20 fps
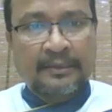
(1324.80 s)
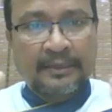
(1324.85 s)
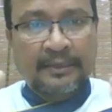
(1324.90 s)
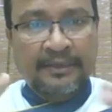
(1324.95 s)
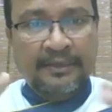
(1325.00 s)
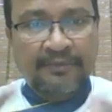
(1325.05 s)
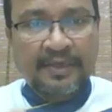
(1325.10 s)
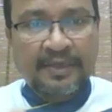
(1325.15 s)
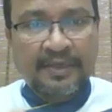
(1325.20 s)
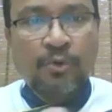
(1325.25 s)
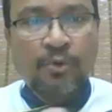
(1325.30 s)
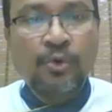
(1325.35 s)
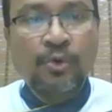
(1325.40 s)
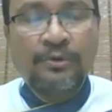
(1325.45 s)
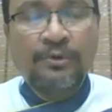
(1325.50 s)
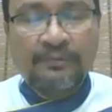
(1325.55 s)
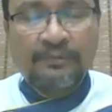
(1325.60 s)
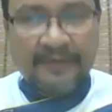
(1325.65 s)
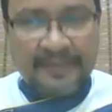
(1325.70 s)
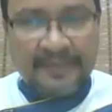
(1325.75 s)
giving a good
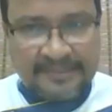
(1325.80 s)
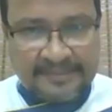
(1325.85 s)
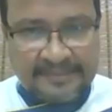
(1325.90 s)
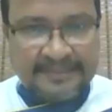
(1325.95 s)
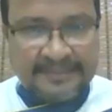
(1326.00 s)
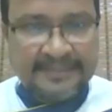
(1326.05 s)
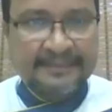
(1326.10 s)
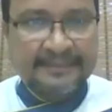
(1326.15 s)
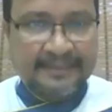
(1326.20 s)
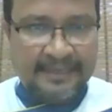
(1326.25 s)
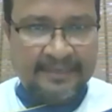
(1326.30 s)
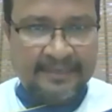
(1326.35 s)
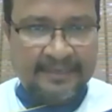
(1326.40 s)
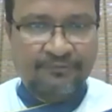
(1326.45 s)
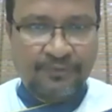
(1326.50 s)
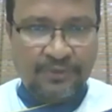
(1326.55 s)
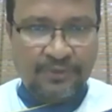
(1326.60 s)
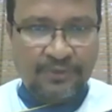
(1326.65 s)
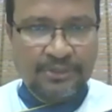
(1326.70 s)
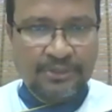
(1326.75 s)
resting time
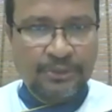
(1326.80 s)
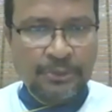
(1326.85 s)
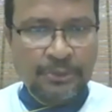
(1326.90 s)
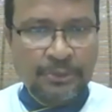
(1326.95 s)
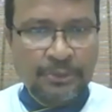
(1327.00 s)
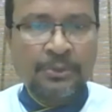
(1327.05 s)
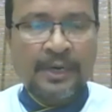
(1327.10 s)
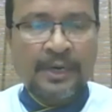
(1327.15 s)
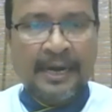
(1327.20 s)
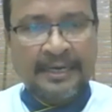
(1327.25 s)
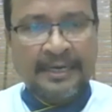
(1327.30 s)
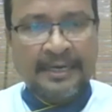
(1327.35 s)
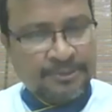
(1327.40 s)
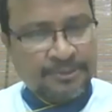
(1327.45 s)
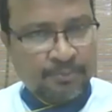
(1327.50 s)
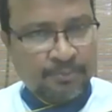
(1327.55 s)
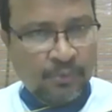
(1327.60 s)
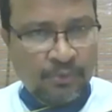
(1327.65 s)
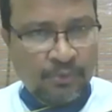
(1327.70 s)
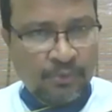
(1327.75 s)
for the dough adds
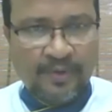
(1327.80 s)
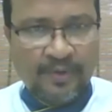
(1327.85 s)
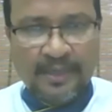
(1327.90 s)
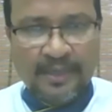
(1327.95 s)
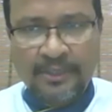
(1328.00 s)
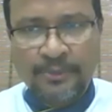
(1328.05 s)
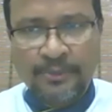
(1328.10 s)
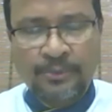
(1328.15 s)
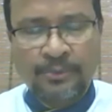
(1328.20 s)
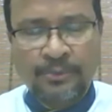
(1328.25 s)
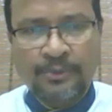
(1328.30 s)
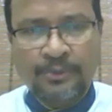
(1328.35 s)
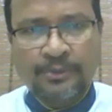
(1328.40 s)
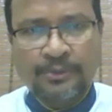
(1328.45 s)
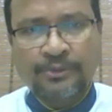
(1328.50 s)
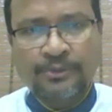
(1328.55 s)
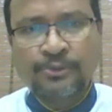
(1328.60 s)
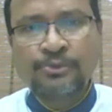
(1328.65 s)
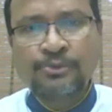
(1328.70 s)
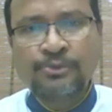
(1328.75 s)
more value
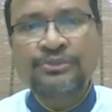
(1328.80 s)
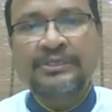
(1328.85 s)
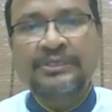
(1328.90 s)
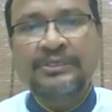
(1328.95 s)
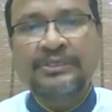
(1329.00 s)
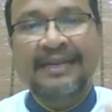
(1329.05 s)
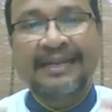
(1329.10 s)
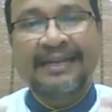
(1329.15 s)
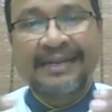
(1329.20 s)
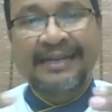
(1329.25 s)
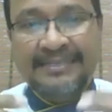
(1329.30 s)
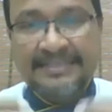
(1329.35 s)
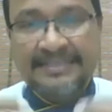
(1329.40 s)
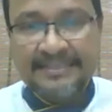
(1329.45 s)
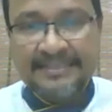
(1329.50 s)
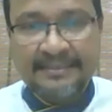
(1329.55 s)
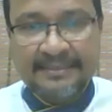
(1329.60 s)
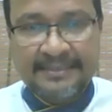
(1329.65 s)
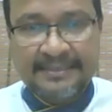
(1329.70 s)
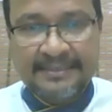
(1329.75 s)
use
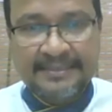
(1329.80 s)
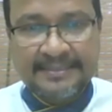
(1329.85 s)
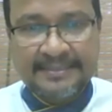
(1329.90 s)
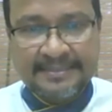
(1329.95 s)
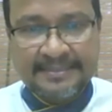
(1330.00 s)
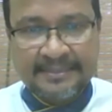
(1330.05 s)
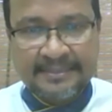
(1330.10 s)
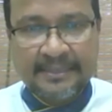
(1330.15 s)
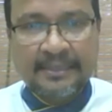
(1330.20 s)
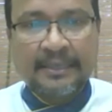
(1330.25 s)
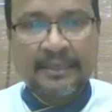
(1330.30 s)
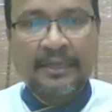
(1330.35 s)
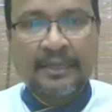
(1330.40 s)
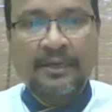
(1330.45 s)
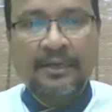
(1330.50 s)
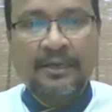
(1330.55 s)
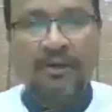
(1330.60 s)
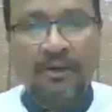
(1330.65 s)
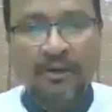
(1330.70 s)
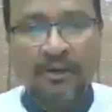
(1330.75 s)
lesser yeast
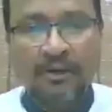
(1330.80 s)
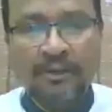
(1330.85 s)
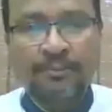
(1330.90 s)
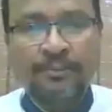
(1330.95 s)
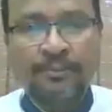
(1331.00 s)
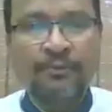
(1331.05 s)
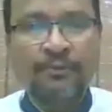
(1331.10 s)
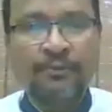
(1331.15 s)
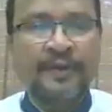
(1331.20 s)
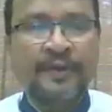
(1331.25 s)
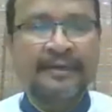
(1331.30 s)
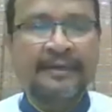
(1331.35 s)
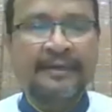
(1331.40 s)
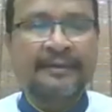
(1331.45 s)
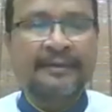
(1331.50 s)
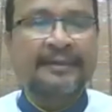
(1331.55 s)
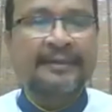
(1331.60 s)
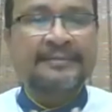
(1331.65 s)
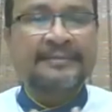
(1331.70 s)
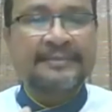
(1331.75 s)
longer proving
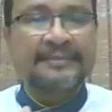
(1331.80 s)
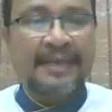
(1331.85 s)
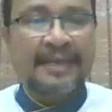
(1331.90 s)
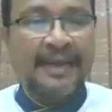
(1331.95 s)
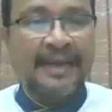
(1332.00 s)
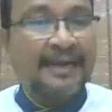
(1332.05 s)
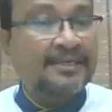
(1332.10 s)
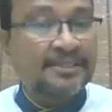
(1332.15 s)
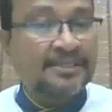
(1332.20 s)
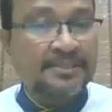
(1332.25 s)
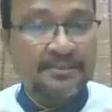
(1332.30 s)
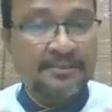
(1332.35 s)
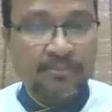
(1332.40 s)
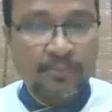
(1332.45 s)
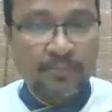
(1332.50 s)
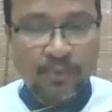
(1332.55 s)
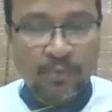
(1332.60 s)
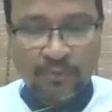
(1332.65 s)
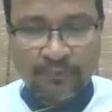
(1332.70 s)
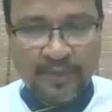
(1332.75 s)
techniques adds
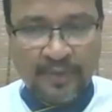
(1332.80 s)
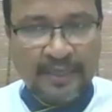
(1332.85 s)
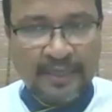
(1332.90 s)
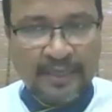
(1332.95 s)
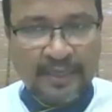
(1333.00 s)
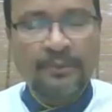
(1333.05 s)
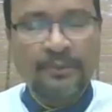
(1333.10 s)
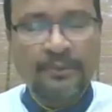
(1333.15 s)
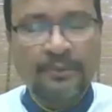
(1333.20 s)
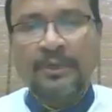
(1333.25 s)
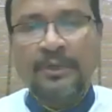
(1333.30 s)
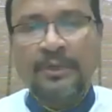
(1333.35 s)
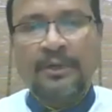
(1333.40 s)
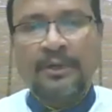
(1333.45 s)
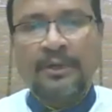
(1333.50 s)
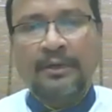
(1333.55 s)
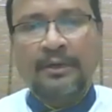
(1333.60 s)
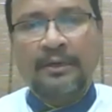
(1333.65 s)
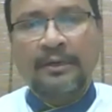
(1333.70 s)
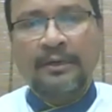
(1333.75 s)
more value
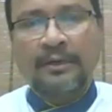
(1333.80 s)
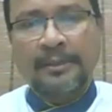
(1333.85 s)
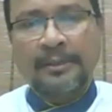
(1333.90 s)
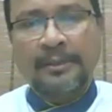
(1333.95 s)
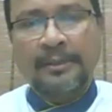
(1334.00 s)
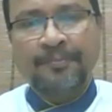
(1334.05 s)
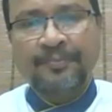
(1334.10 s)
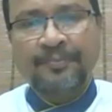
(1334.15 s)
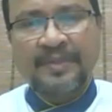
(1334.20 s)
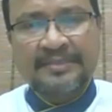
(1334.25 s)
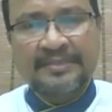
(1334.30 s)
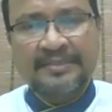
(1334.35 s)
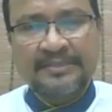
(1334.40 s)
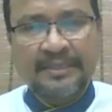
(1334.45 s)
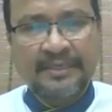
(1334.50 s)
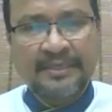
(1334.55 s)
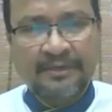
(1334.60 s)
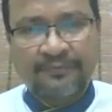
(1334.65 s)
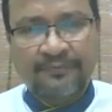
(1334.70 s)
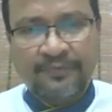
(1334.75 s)
um, these
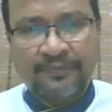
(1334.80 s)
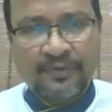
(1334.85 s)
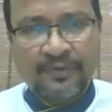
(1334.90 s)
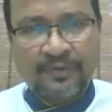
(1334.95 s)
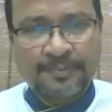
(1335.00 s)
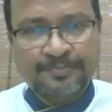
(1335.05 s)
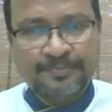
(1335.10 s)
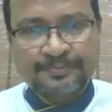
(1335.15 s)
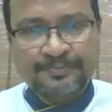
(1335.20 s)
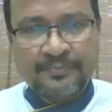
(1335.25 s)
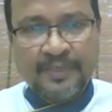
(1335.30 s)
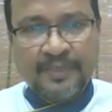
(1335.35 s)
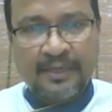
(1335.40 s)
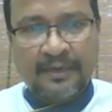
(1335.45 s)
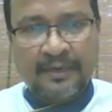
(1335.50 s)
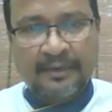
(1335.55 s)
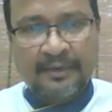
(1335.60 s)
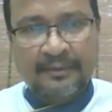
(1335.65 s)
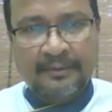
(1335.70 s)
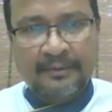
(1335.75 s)
kind of uh,
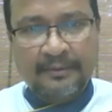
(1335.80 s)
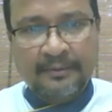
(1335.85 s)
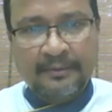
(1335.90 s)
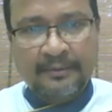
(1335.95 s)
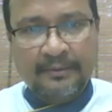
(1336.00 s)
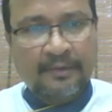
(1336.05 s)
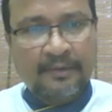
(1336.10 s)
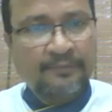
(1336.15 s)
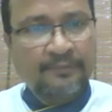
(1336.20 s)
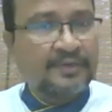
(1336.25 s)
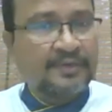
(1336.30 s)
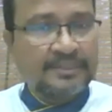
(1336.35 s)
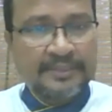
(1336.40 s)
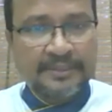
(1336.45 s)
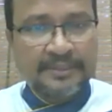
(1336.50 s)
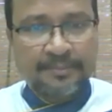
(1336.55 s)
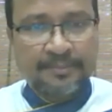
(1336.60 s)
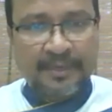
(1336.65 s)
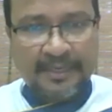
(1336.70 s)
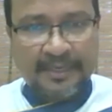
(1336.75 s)
and uh,
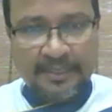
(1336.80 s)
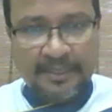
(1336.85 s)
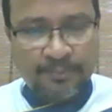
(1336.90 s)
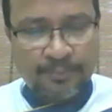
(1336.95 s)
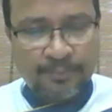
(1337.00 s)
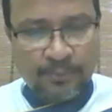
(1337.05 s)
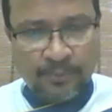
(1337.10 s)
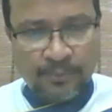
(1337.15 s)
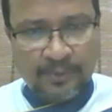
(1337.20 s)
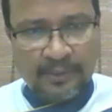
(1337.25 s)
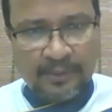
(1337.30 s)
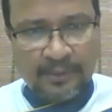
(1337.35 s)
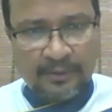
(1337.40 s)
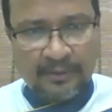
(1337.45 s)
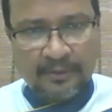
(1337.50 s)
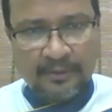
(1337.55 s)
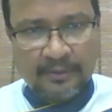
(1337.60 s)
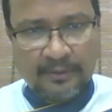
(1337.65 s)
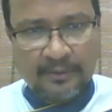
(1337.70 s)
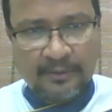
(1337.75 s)
obviously bread improver
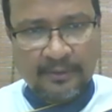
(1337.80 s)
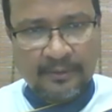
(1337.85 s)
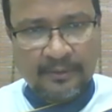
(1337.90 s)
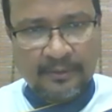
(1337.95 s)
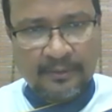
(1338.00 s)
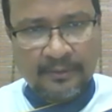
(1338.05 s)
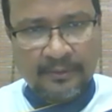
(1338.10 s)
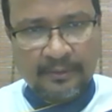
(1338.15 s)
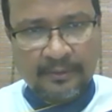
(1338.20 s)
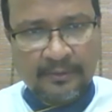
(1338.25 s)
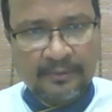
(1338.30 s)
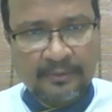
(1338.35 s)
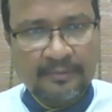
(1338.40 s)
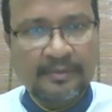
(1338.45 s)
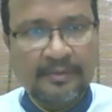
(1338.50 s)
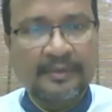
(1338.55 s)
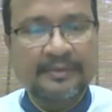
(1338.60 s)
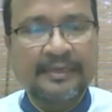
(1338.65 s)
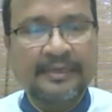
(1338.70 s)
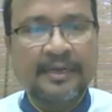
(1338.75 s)
uh,
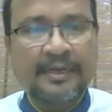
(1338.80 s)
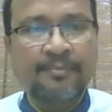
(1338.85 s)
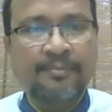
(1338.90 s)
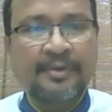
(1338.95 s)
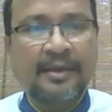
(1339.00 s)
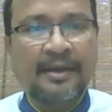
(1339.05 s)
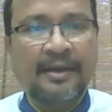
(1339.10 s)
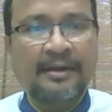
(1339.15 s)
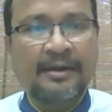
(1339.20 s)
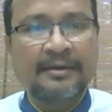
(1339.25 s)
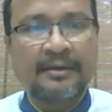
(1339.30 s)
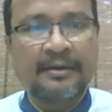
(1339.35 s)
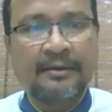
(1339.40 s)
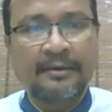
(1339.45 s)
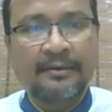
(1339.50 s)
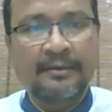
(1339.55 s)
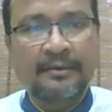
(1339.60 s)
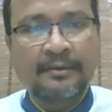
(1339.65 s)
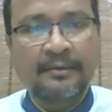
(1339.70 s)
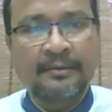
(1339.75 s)
that can be added
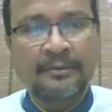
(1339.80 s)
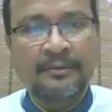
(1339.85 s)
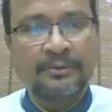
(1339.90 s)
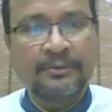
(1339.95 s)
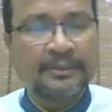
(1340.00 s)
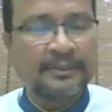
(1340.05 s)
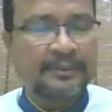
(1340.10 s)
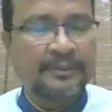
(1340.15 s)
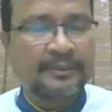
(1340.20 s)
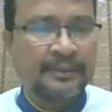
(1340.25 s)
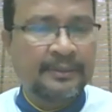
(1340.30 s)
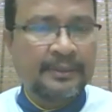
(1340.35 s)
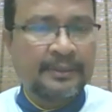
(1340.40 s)
uh, to the